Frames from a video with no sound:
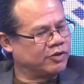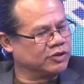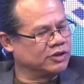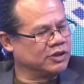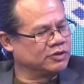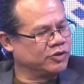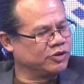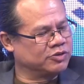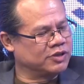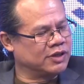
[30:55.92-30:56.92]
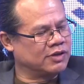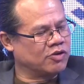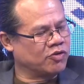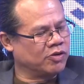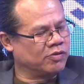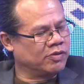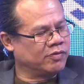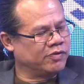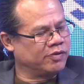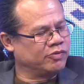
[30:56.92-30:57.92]
question is, when you said mm. local
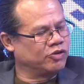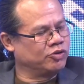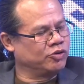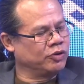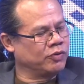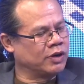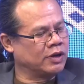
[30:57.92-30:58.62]
film not doing well,